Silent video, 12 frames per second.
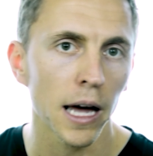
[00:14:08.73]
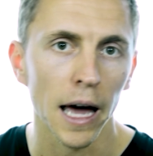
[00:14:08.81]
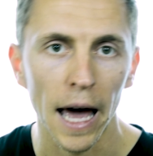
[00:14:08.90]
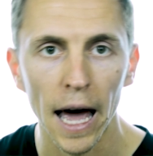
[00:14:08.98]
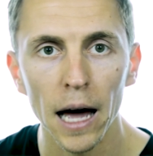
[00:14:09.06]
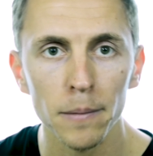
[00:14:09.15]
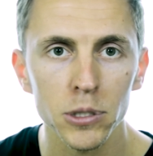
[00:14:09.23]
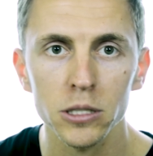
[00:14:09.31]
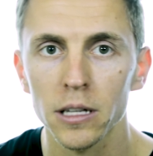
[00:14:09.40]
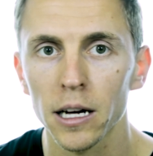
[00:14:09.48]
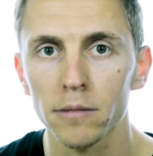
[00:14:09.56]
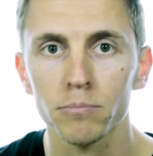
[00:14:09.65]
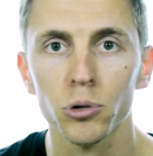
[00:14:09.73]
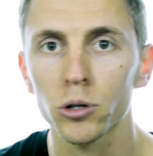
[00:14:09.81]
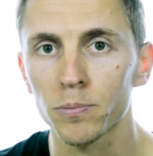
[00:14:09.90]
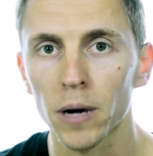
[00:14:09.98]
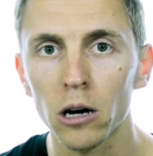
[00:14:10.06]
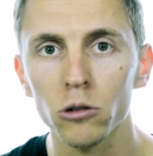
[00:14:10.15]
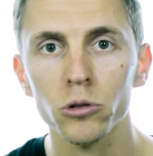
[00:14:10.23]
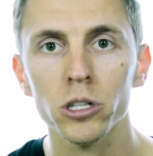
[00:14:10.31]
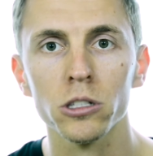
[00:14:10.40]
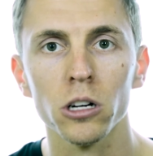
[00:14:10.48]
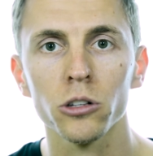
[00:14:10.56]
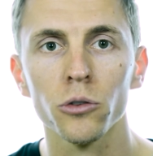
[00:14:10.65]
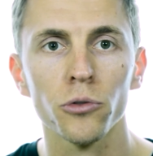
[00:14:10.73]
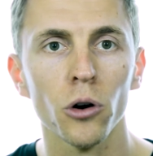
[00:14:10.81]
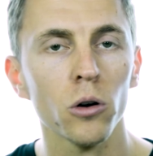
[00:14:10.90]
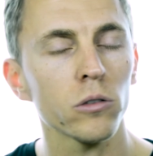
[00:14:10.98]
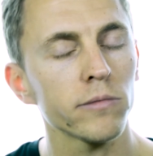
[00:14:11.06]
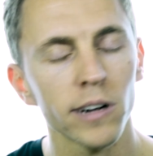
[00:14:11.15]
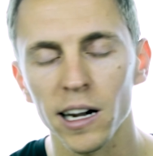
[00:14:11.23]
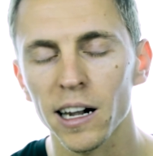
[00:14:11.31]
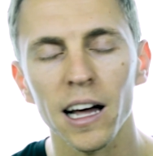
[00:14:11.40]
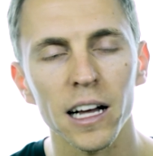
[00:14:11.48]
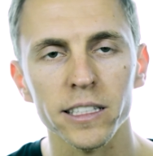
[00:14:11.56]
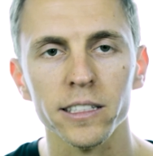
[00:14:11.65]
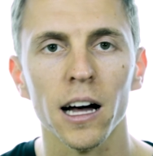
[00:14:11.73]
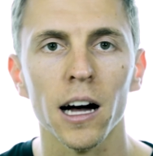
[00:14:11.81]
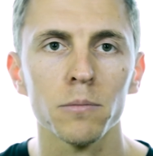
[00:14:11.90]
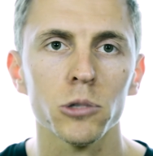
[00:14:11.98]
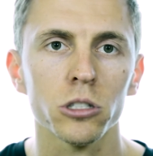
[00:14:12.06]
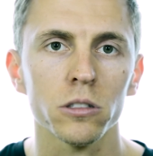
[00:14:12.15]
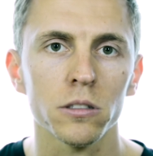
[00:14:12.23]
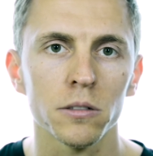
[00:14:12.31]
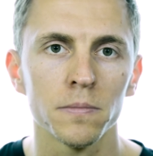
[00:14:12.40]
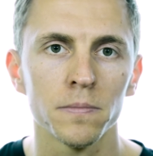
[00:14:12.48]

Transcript: apps that put boundaries on your phone, lots of options.